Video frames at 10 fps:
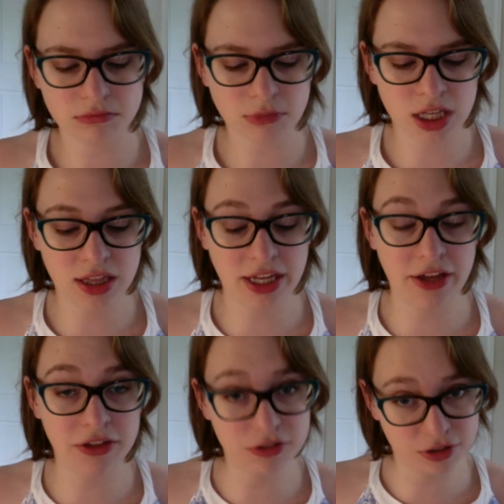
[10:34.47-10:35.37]
The
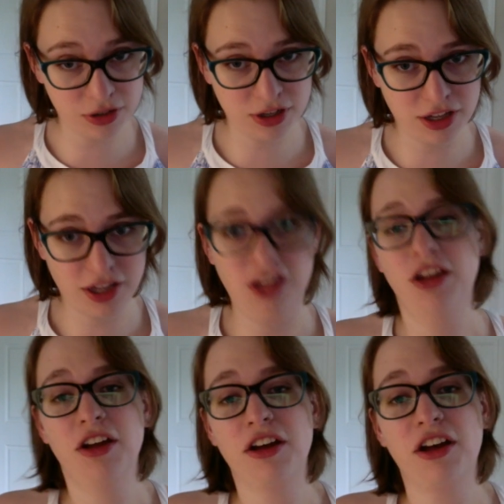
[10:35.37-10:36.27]
other
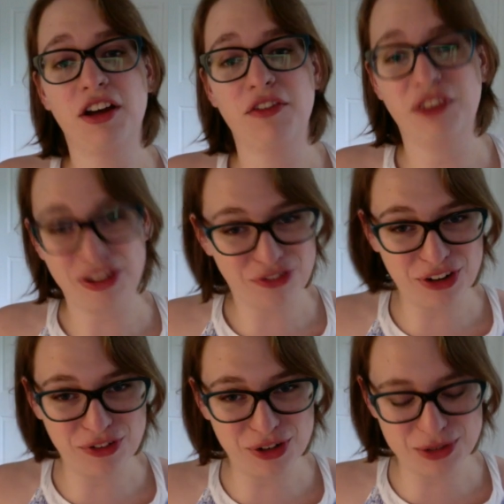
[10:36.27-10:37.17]
fan
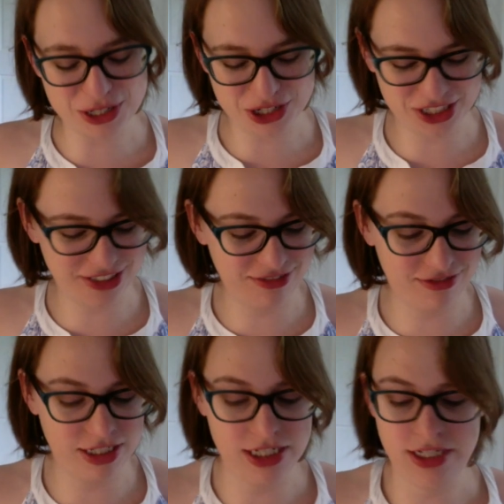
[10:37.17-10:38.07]
favorite question,
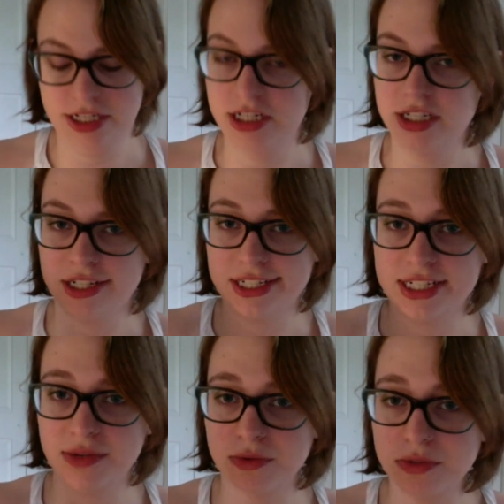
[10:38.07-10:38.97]
does the
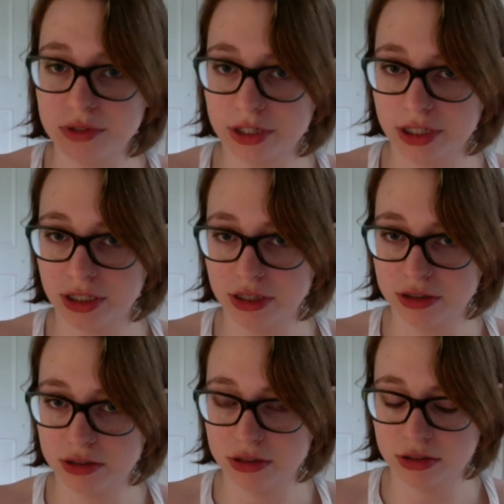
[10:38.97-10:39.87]
ruler
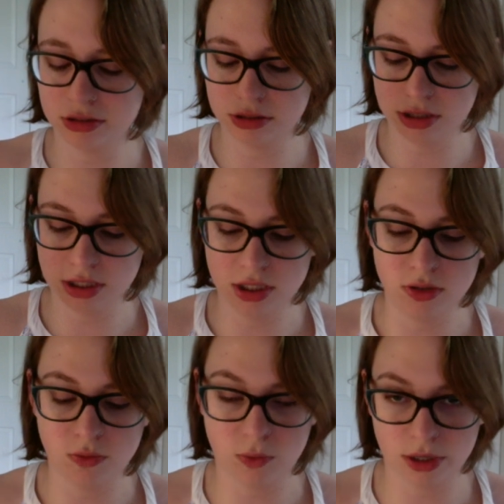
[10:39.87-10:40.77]

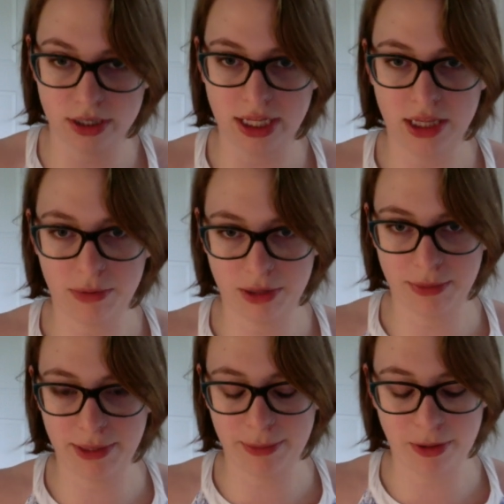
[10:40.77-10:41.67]
work in the Plum
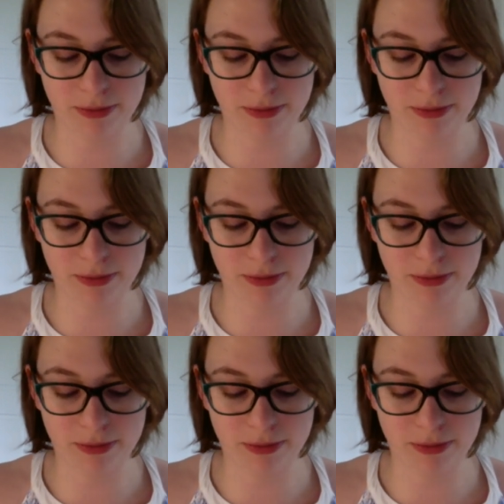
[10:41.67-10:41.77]
paper?